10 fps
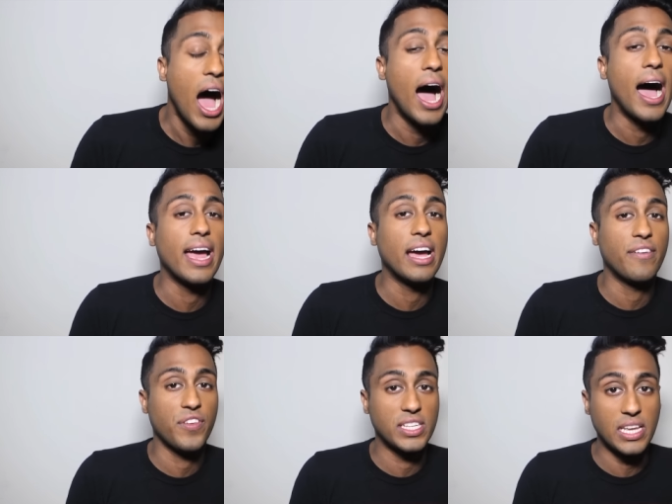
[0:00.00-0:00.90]
uh,
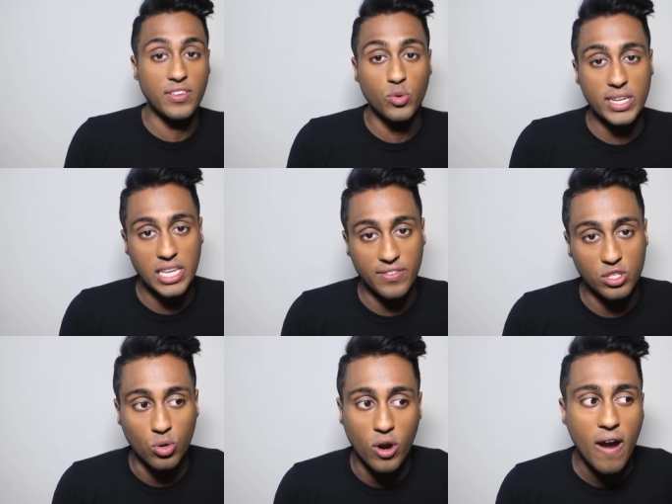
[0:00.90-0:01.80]
uh for the 727
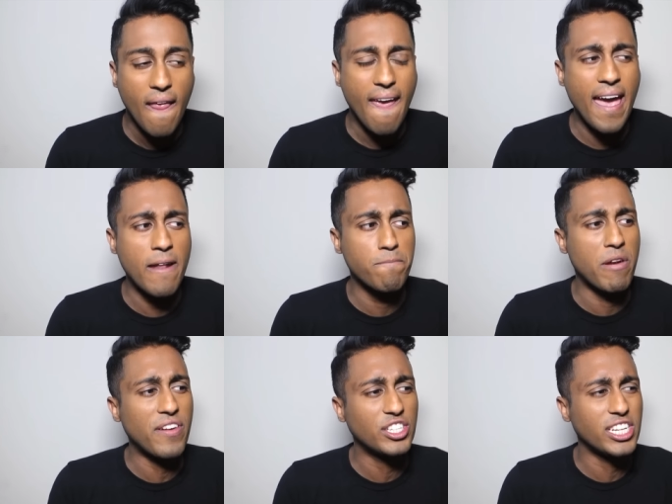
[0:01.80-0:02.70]
tour, and
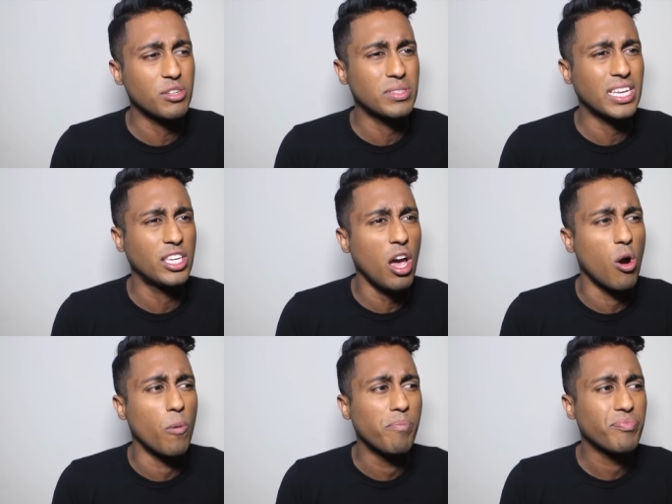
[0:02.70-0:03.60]
my friend Jason was like,
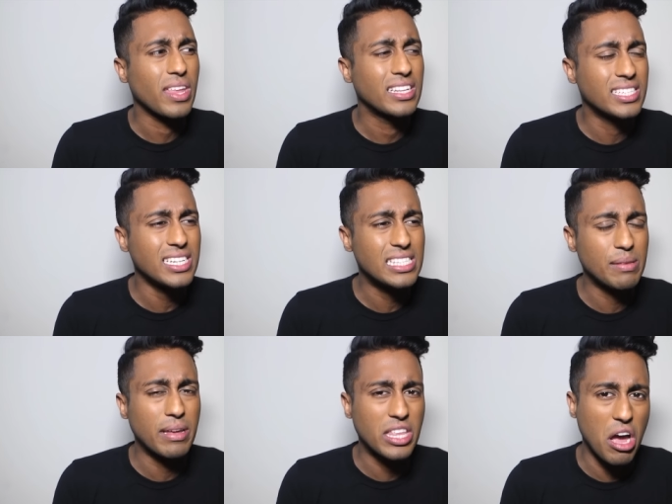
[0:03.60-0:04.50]
yo, doesn't it
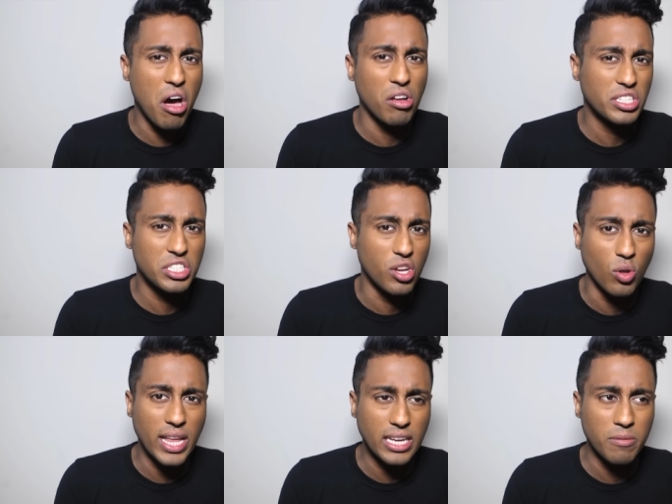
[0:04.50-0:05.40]
seem like they all just
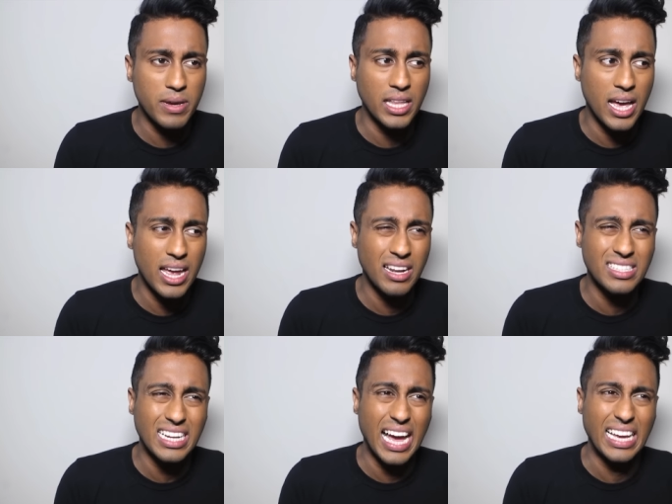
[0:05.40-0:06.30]
don't like Camila? And I was
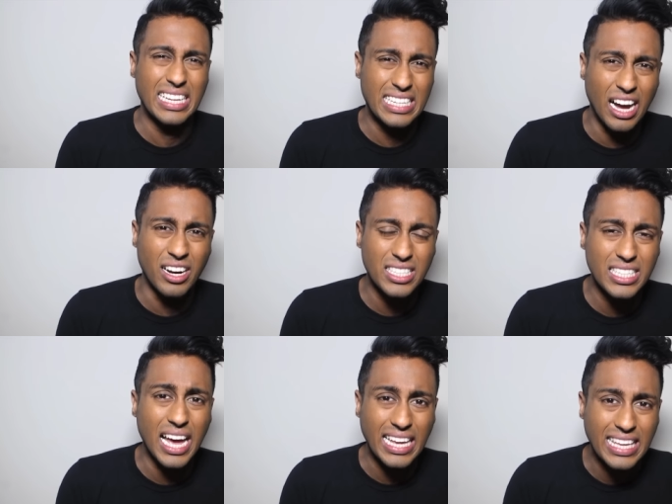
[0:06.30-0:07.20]
like, I
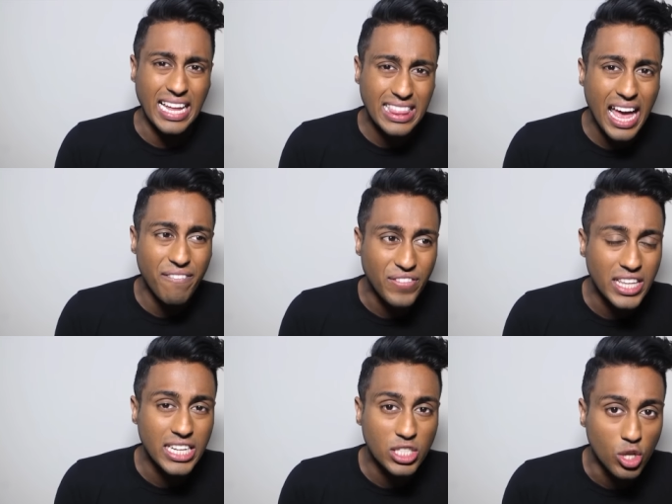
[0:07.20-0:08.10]
honestly, I get that
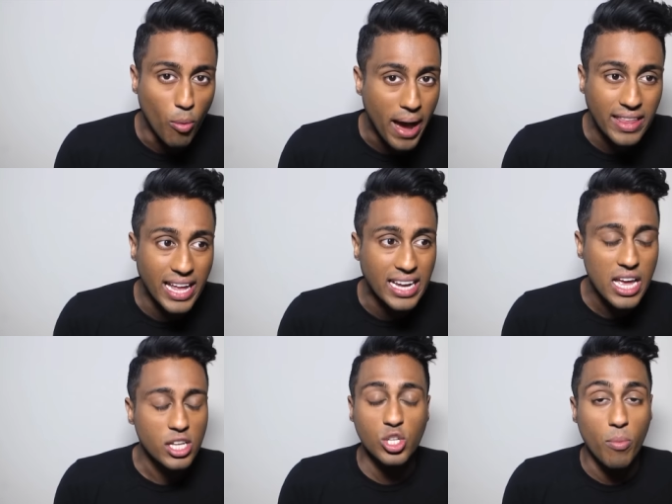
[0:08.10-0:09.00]
feeling so bad, like,
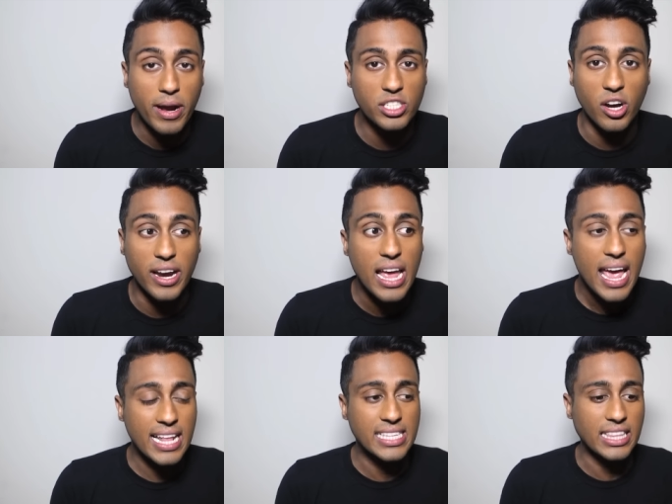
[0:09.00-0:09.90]
so much, sorry.
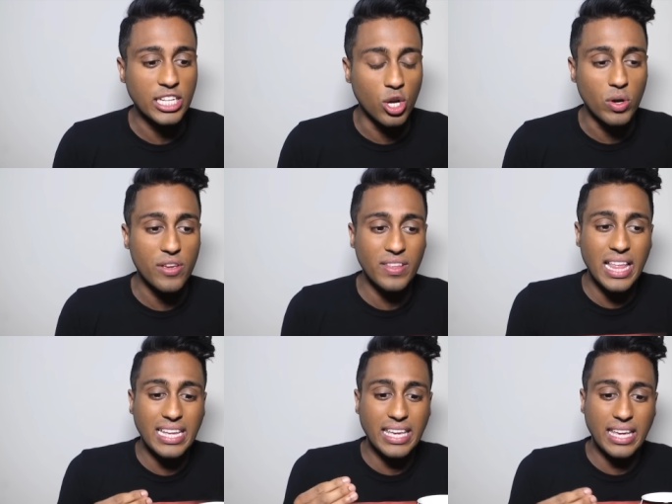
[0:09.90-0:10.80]
It's like they don't even,
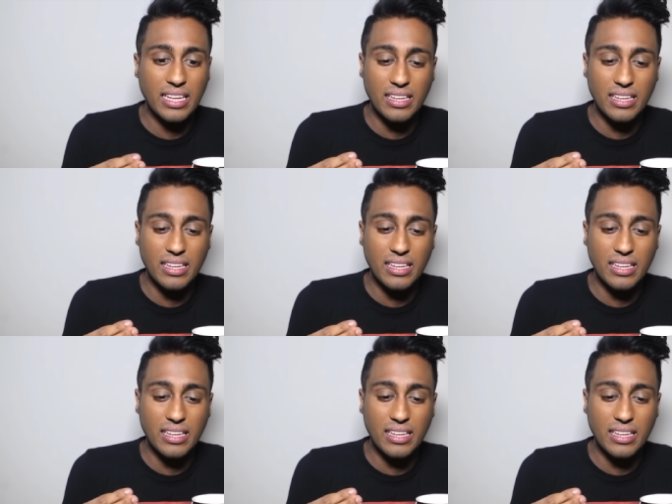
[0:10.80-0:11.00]
like,